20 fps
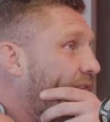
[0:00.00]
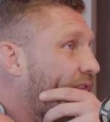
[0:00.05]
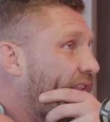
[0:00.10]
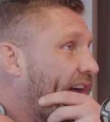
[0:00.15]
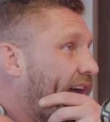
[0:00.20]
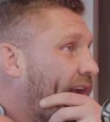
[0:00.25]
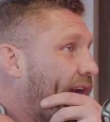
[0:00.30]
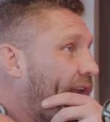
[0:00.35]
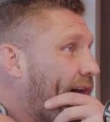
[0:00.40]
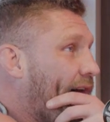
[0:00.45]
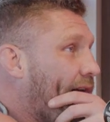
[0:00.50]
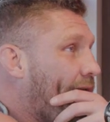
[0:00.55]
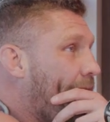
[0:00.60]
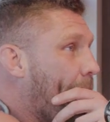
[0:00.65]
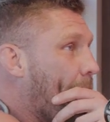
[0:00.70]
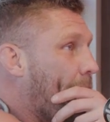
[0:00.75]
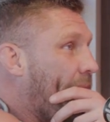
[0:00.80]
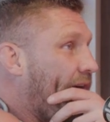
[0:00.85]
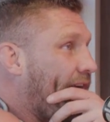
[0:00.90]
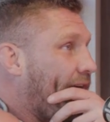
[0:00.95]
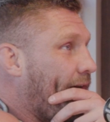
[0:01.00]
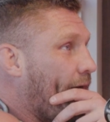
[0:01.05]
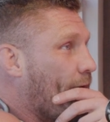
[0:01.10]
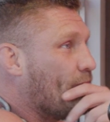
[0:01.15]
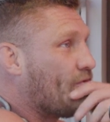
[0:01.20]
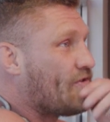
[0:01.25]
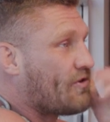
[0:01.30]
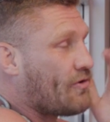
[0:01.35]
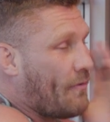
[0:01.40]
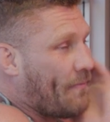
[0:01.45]
then my
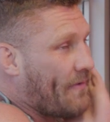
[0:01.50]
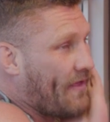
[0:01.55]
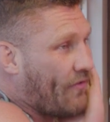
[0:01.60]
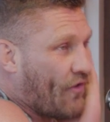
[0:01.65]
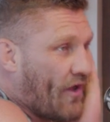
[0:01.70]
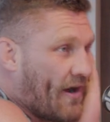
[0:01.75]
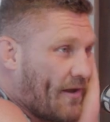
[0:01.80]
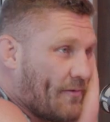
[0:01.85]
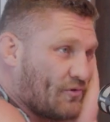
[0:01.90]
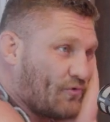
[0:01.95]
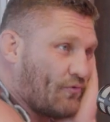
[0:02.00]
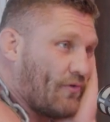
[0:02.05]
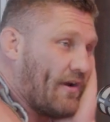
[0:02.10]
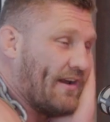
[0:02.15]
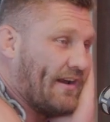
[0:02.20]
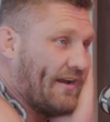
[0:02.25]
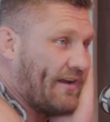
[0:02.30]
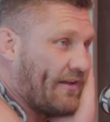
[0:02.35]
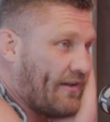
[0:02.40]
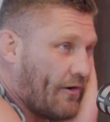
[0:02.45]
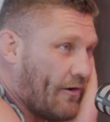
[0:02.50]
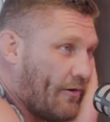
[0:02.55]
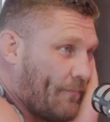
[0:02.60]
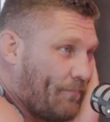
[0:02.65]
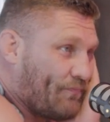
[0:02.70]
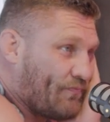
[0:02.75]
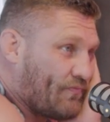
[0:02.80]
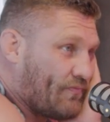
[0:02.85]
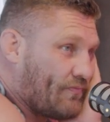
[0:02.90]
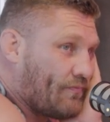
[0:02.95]
coach told me he thought I was ready to go
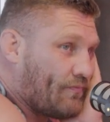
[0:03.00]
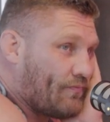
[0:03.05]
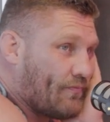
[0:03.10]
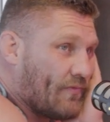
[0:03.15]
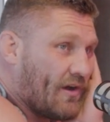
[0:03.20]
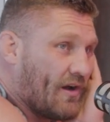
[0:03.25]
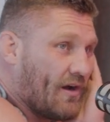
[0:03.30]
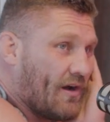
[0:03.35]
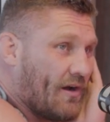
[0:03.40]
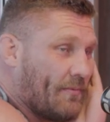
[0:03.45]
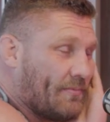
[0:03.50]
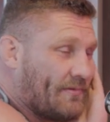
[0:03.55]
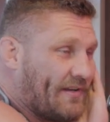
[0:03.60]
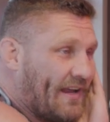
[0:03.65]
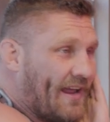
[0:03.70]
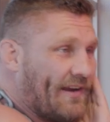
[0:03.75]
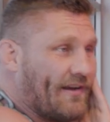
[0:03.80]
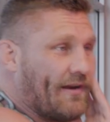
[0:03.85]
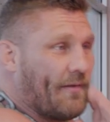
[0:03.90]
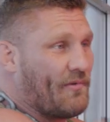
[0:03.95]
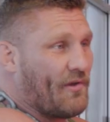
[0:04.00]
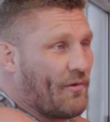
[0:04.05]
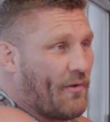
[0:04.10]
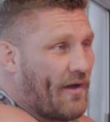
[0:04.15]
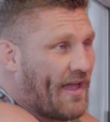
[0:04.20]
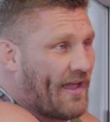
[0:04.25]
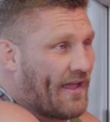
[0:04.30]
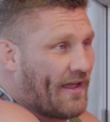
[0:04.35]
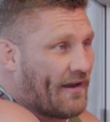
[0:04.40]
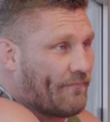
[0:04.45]
to
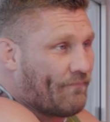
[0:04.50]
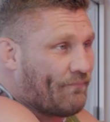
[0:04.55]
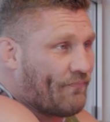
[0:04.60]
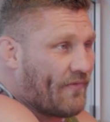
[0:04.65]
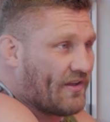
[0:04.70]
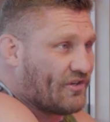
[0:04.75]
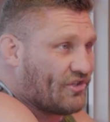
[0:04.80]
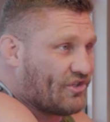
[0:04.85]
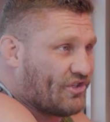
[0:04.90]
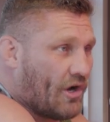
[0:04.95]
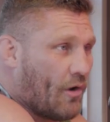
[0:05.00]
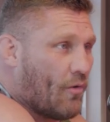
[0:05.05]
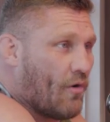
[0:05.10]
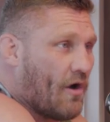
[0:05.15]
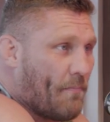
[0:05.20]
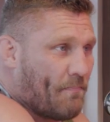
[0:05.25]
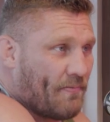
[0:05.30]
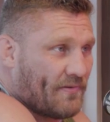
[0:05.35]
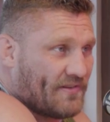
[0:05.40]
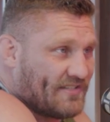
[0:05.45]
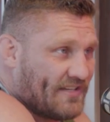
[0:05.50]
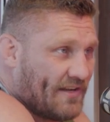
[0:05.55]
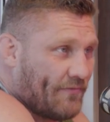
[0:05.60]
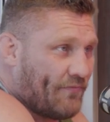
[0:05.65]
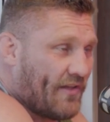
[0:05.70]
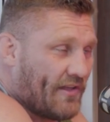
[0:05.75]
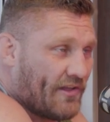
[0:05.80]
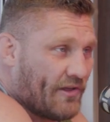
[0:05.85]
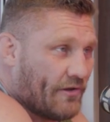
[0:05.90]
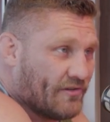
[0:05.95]
NWA and show up and see
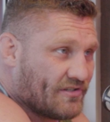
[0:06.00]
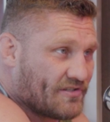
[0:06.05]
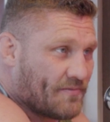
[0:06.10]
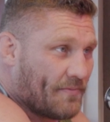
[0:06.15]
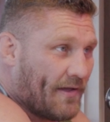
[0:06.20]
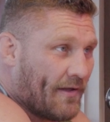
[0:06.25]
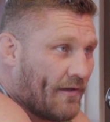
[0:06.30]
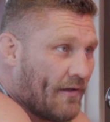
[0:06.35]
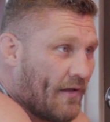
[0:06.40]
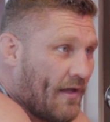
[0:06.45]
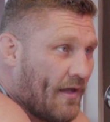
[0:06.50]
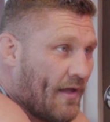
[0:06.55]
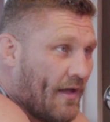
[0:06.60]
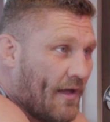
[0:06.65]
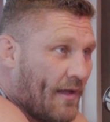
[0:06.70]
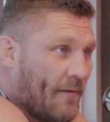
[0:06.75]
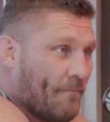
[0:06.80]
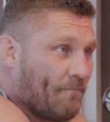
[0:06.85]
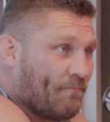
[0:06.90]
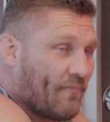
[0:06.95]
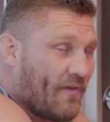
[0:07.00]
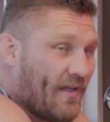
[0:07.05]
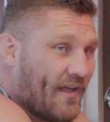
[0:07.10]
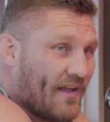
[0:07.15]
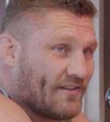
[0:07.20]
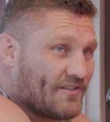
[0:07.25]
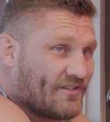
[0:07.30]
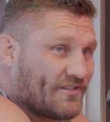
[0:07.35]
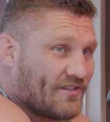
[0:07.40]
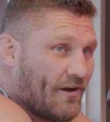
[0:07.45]
if they used me.
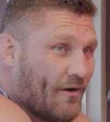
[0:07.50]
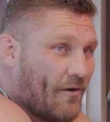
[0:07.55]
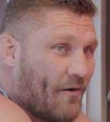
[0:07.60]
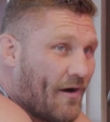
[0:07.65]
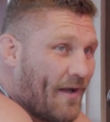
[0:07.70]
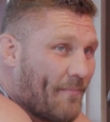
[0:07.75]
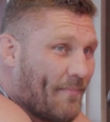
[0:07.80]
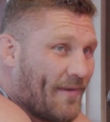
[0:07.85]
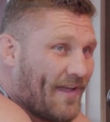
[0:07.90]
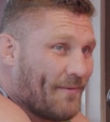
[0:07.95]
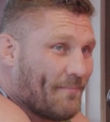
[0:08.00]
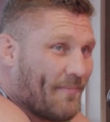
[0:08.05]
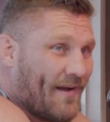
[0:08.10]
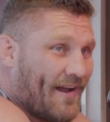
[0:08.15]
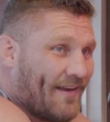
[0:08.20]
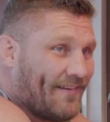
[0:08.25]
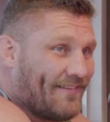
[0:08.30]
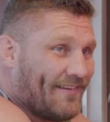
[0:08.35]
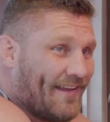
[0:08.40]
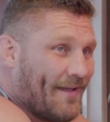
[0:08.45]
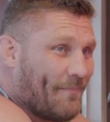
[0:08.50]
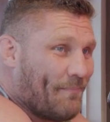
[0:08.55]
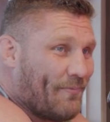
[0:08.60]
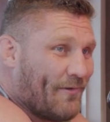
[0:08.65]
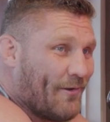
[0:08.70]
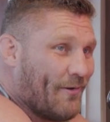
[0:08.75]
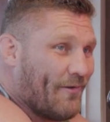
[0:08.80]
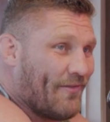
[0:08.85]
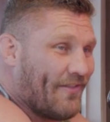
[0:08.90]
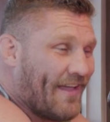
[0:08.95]
And so I made my
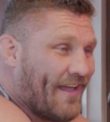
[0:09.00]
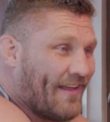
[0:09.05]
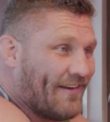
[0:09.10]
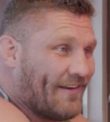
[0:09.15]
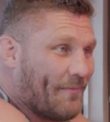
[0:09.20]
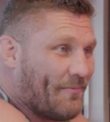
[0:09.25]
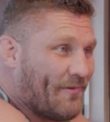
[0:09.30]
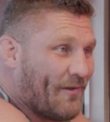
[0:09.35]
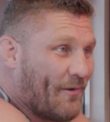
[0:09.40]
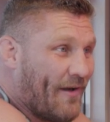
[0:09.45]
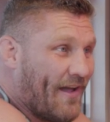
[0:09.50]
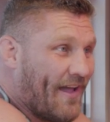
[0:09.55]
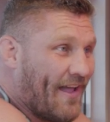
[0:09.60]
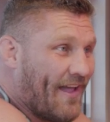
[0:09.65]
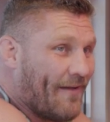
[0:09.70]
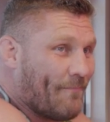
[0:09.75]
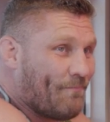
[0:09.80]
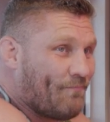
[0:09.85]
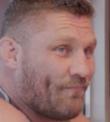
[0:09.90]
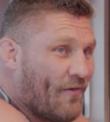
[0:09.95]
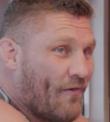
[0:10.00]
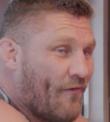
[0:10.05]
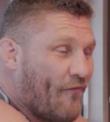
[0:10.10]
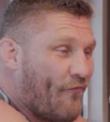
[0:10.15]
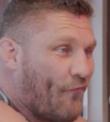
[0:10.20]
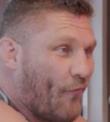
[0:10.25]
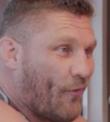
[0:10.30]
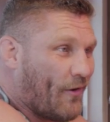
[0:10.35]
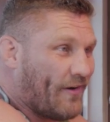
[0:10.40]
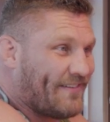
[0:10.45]
debut in the NWA
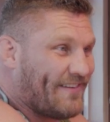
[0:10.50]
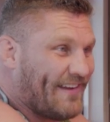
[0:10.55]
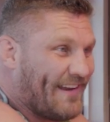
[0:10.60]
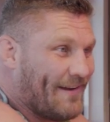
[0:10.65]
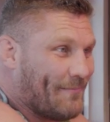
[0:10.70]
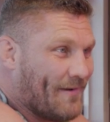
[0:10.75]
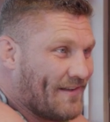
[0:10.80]
14